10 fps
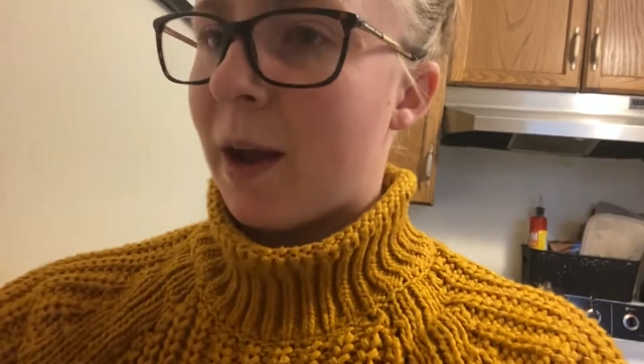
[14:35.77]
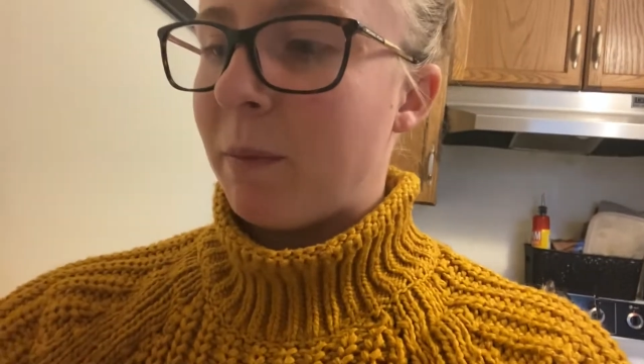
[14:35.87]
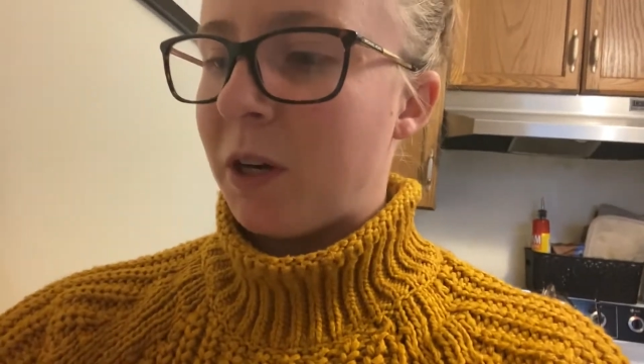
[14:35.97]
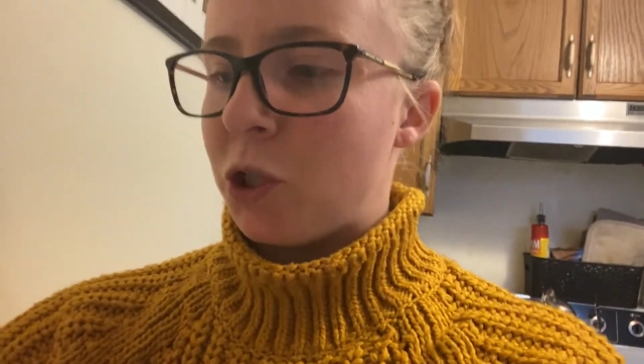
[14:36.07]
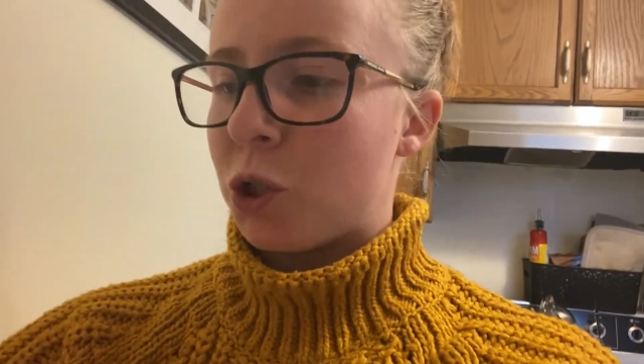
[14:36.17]
I'm
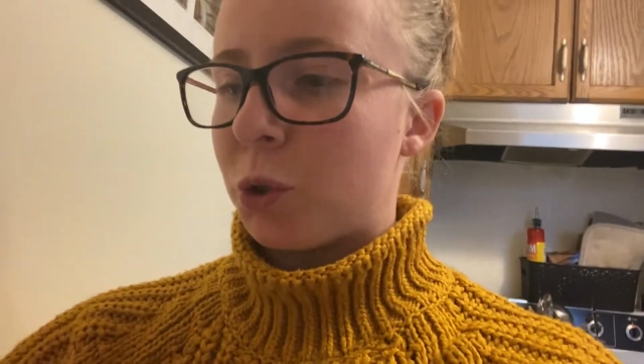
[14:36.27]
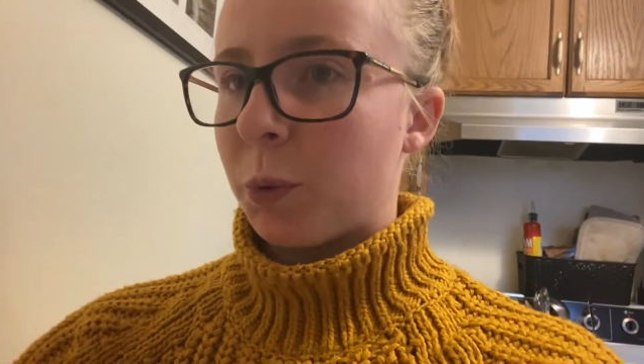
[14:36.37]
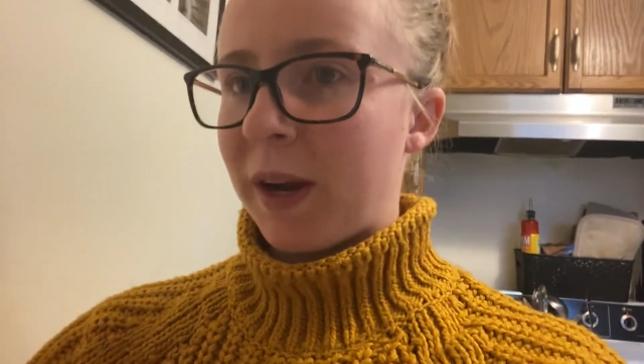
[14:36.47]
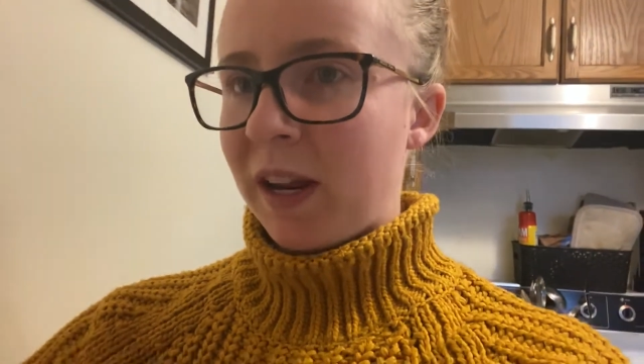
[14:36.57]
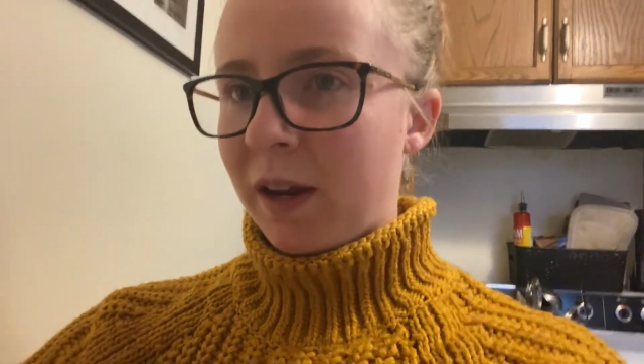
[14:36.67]
gonna
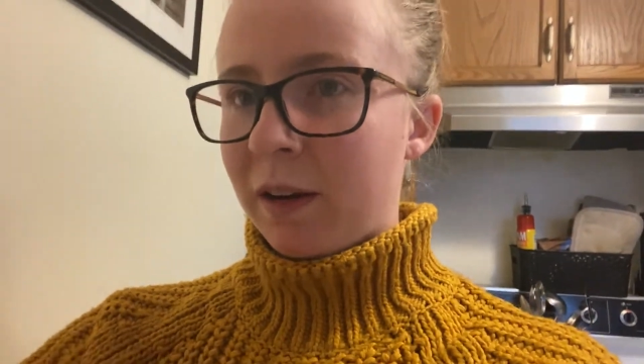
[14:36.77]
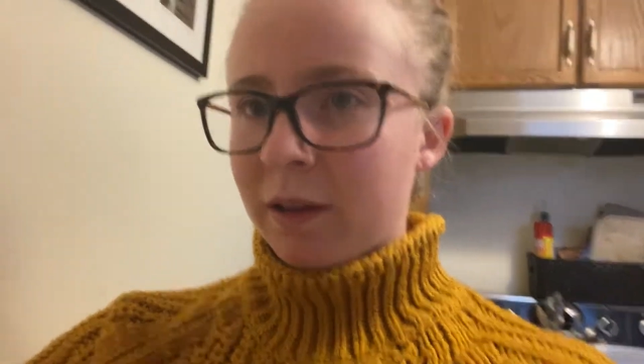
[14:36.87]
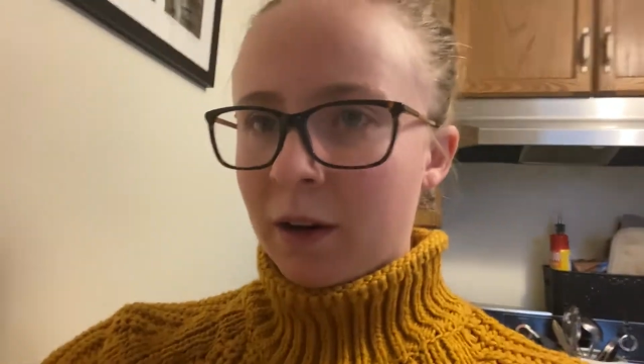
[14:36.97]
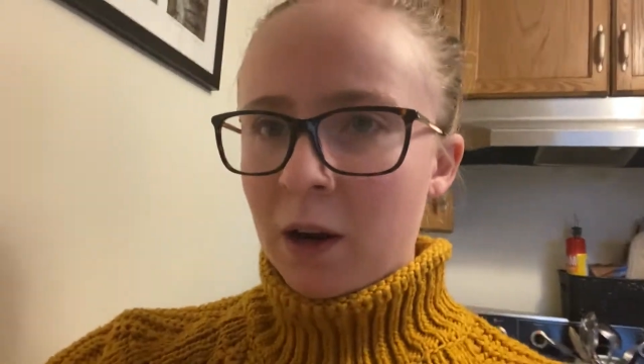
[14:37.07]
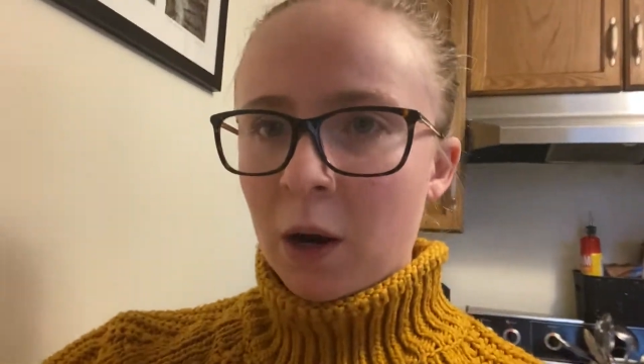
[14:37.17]

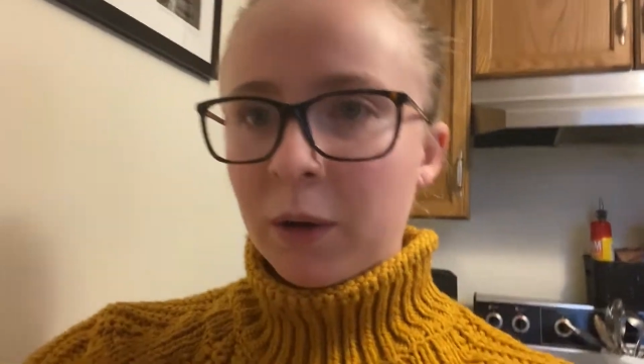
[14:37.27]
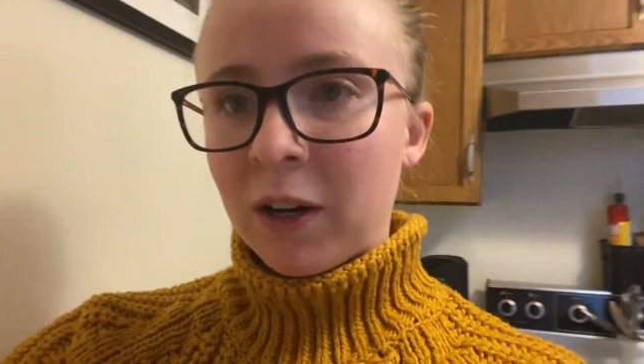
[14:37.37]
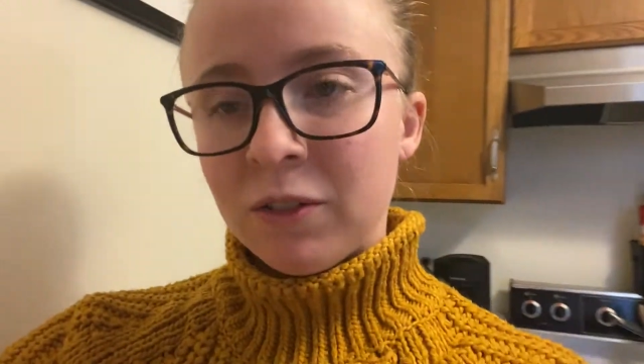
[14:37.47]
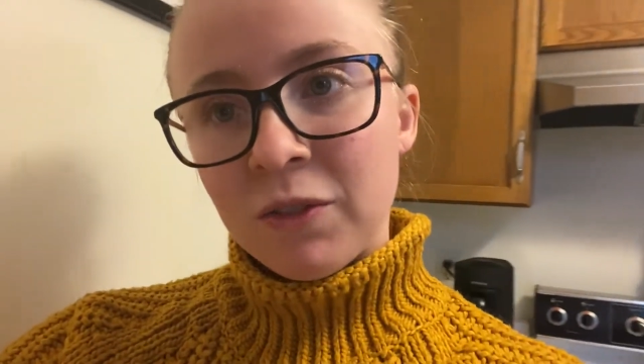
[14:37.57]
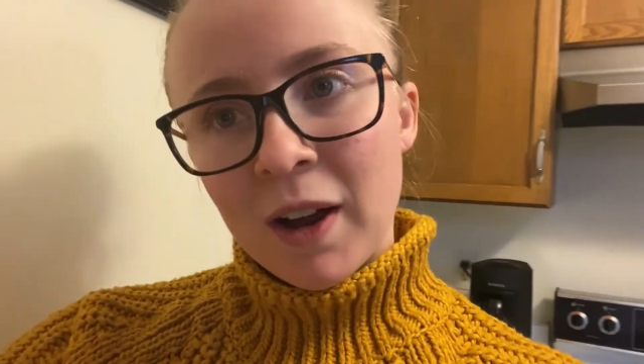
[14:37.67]
train
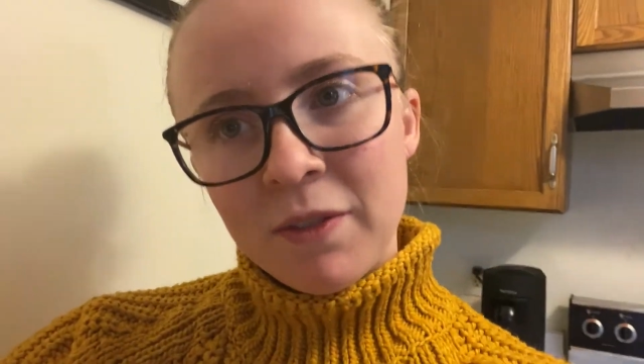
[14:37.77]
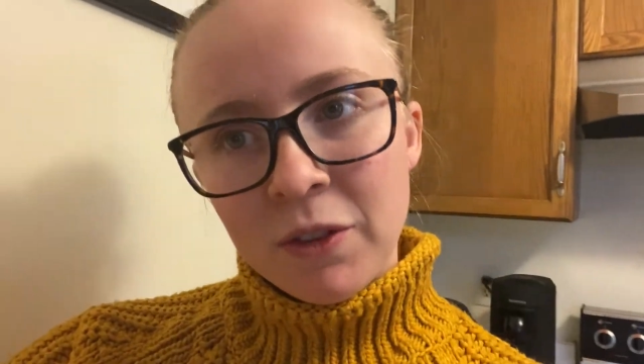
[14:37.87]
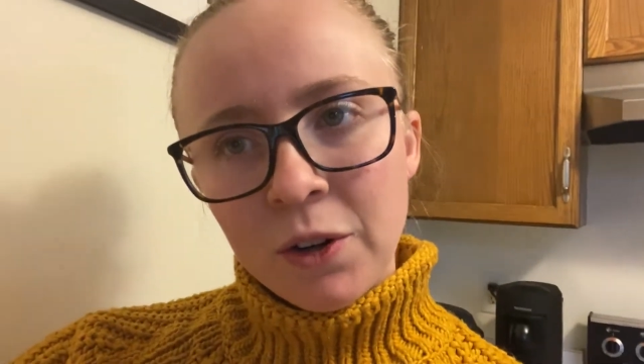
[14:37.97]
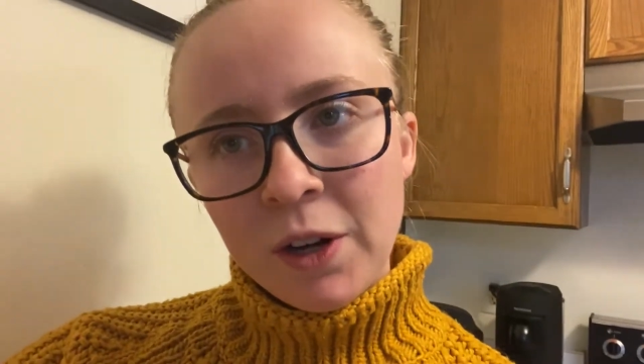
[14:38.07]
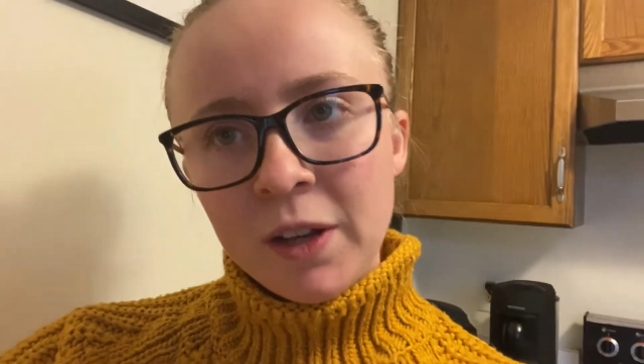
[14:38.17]
around
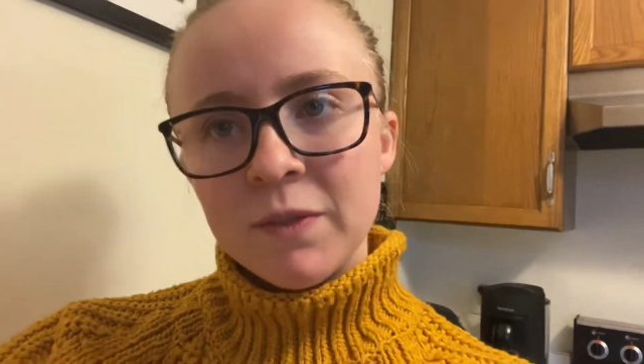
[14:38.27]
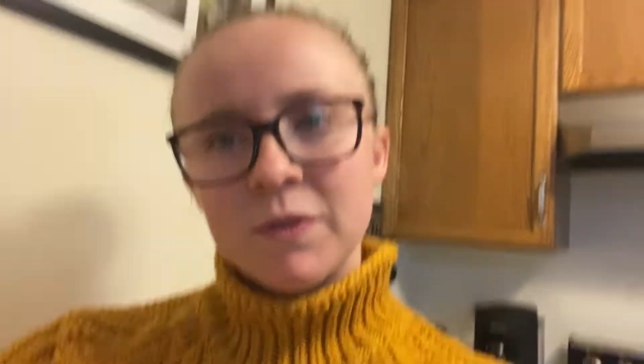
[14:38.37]
5:30.